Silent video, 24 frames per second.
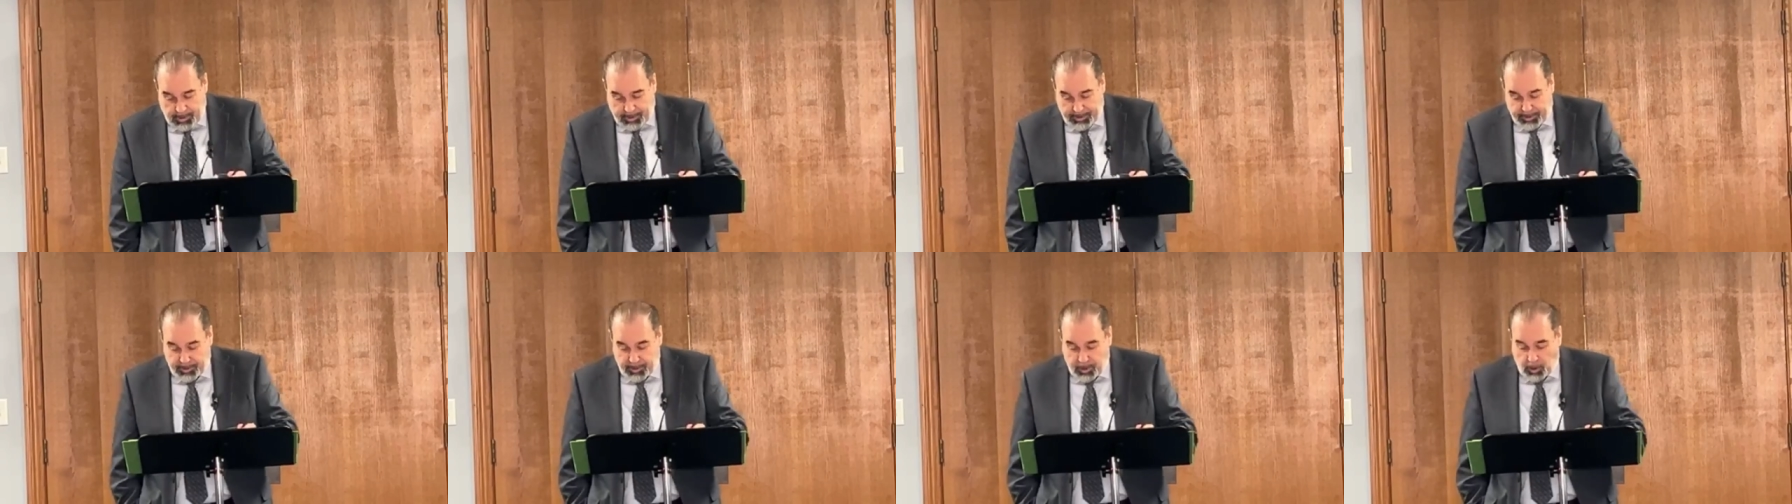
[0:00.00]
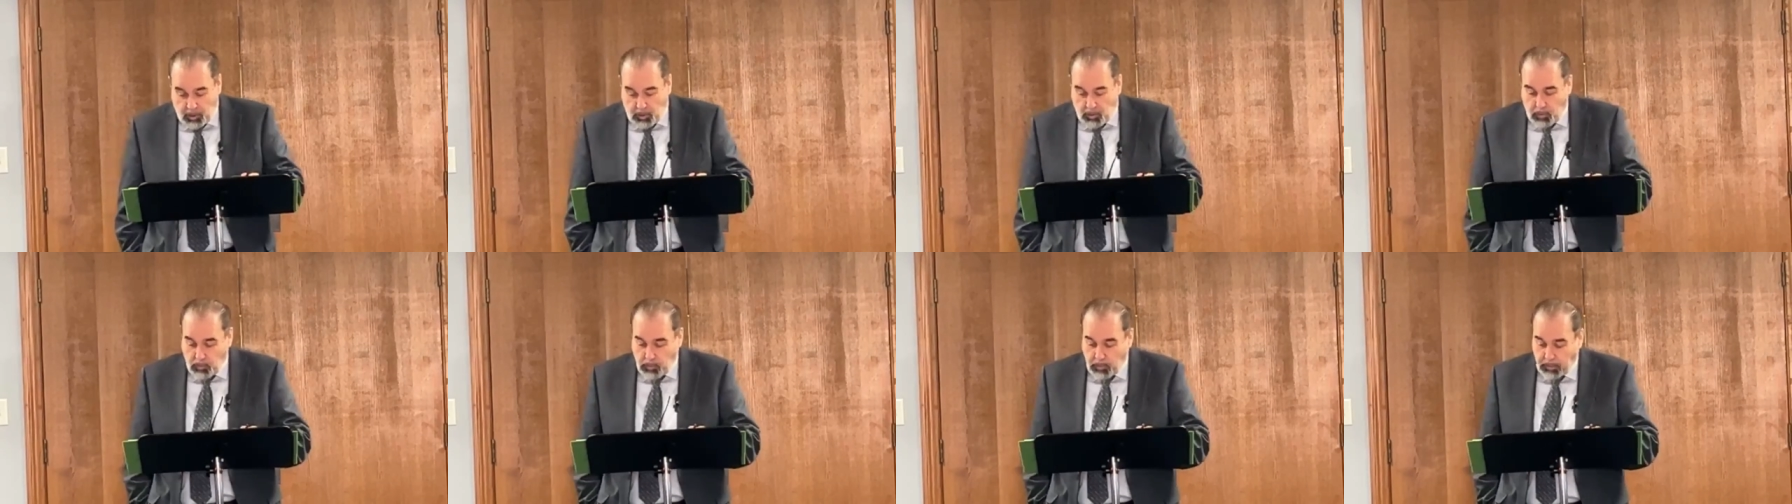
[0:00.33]
I
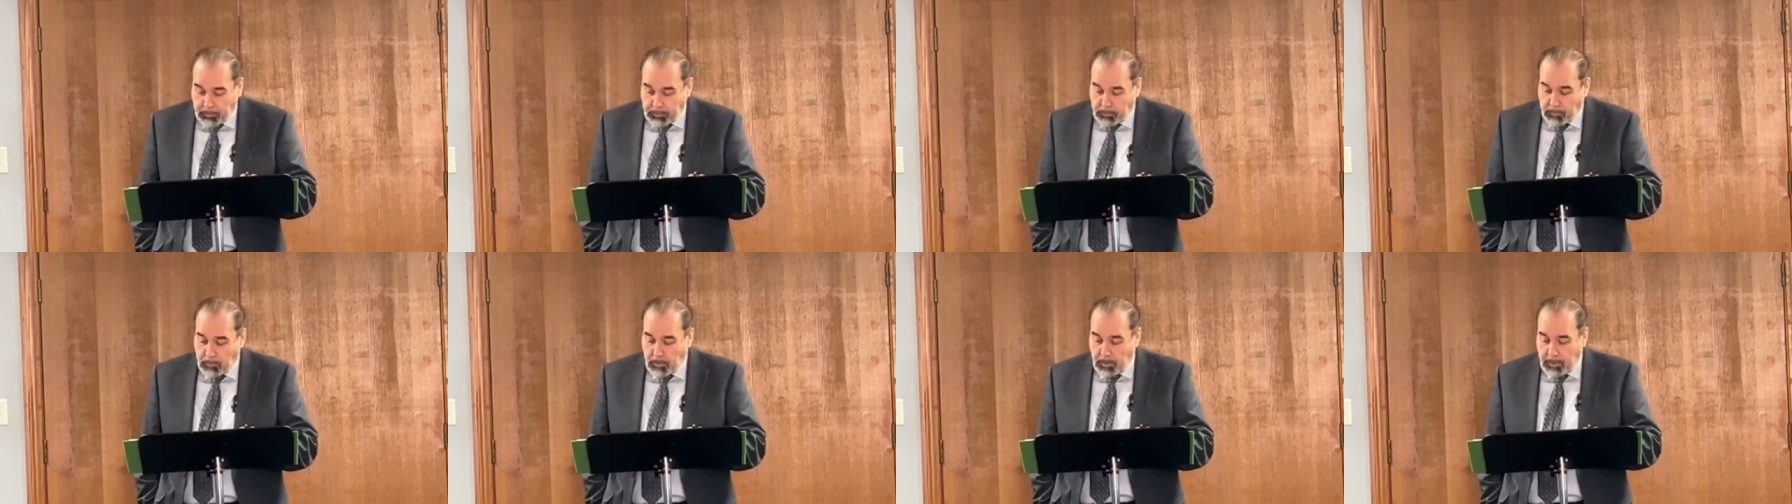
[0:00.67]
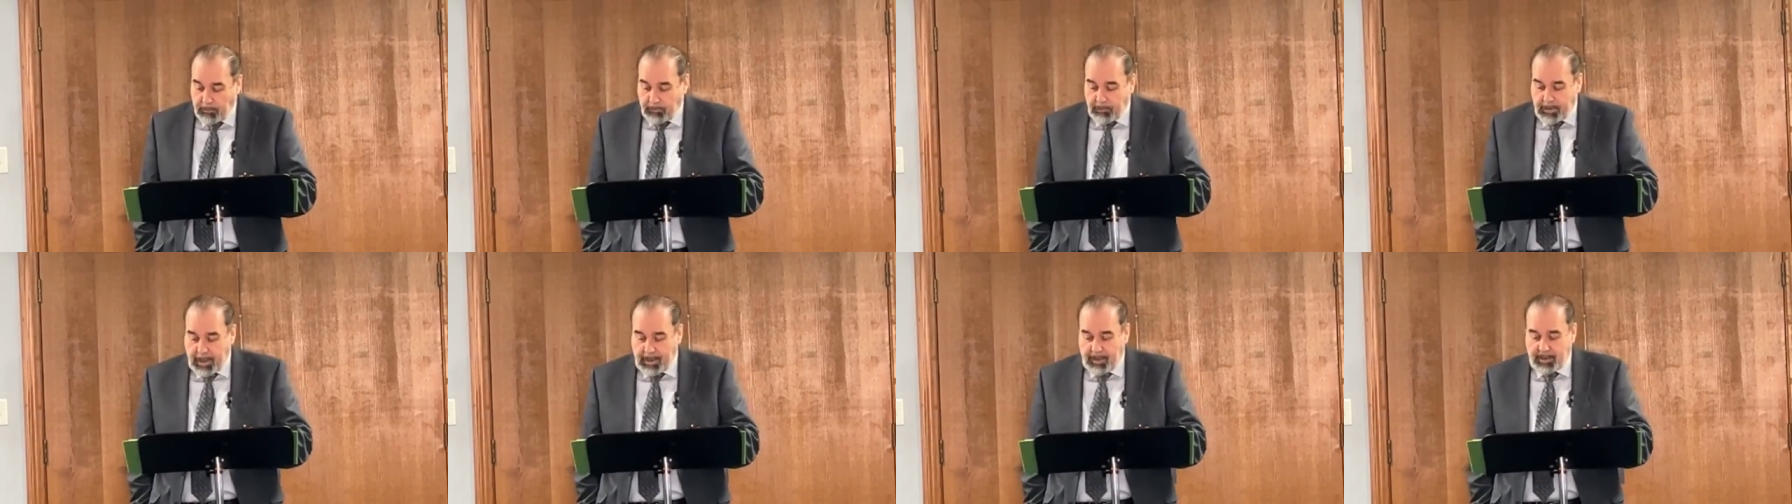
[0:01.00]
know what the
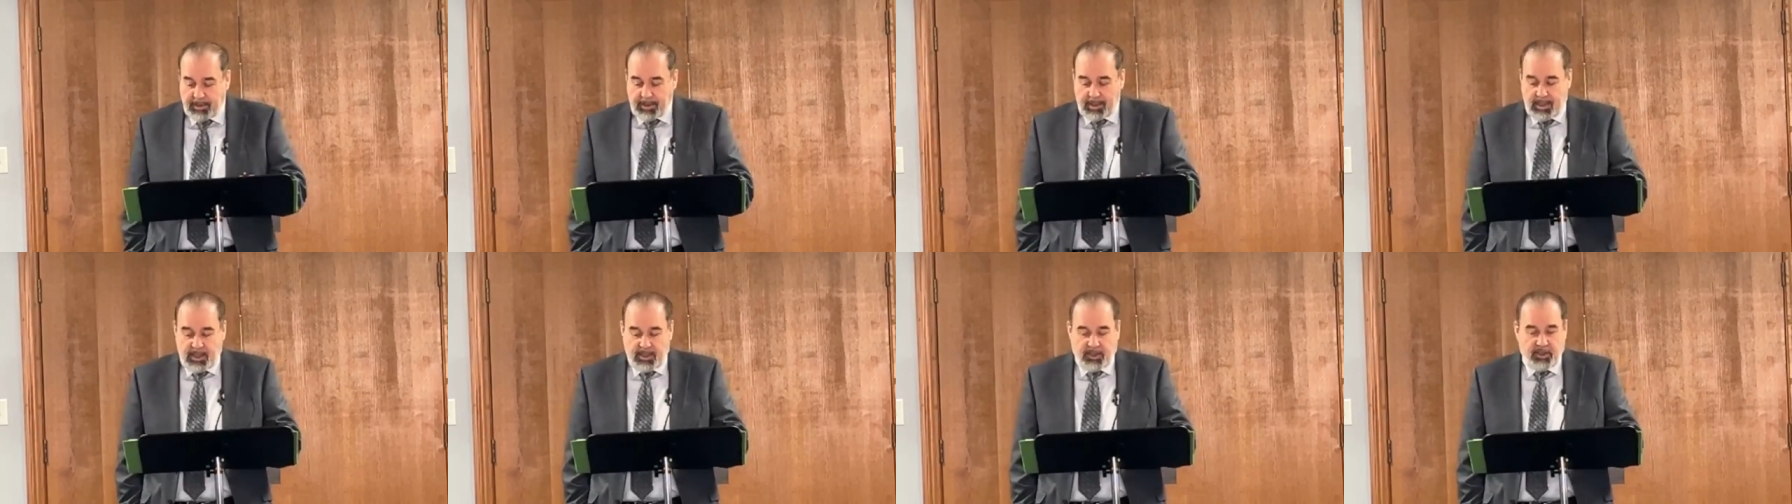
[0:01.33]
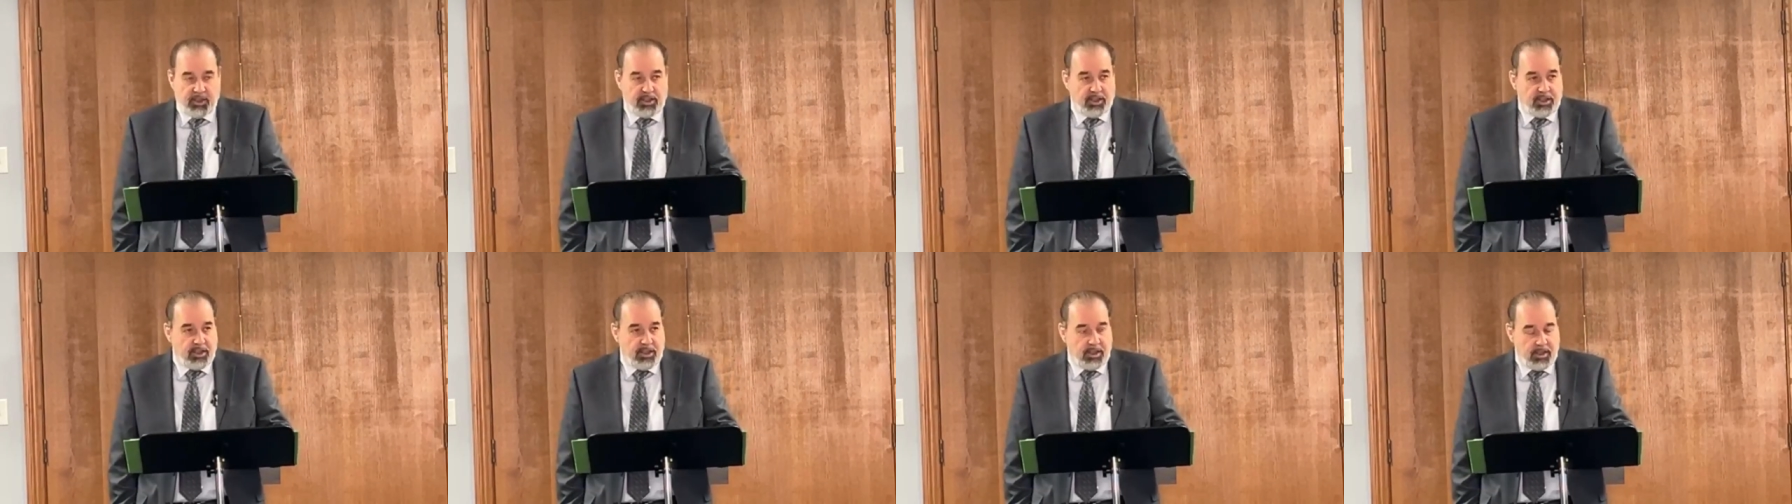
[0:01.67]
Word of God
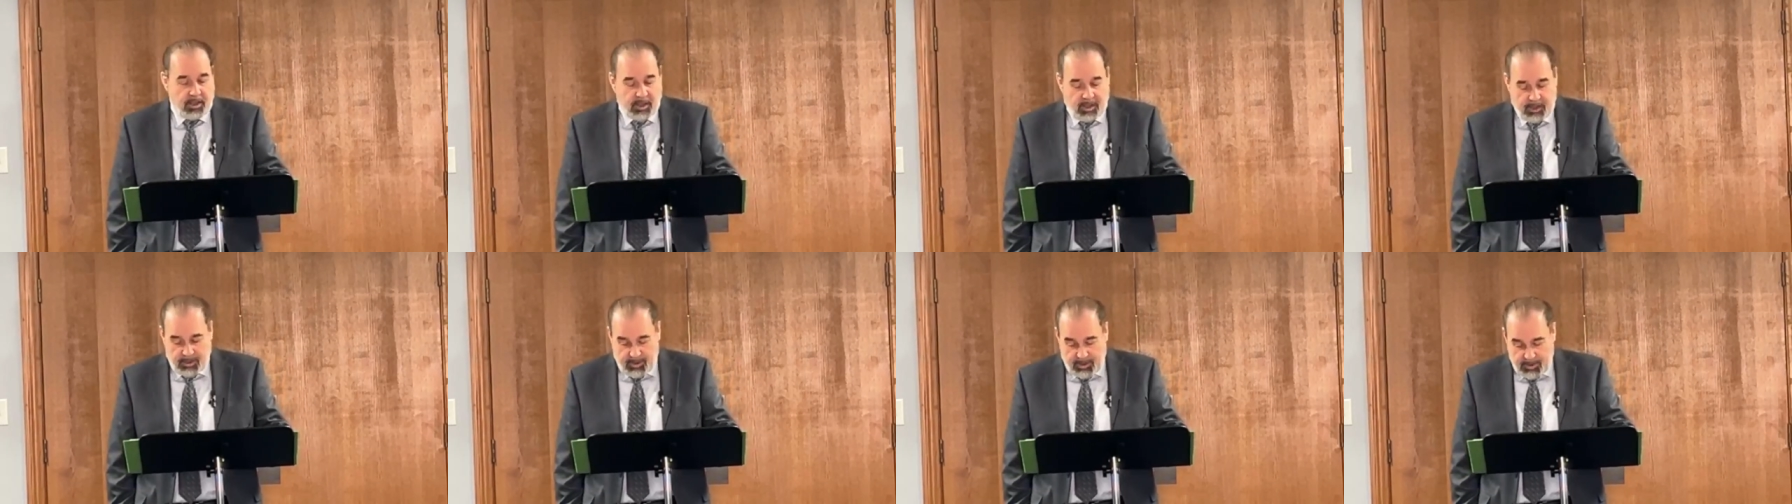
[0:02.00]
teaches.